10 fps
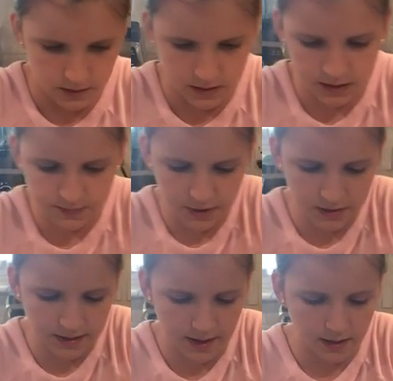This part
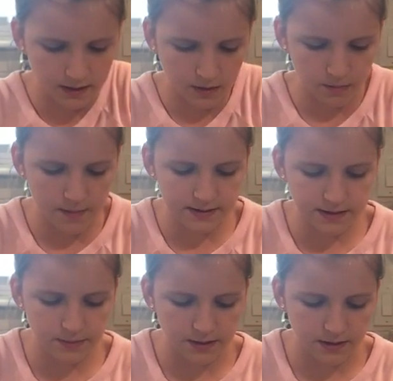can get a little
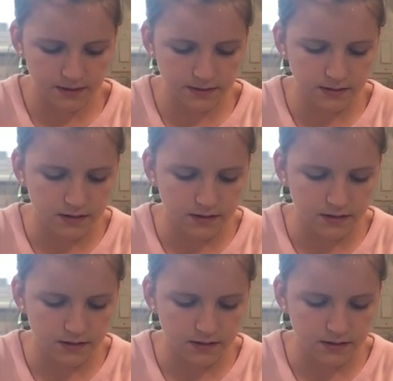messy because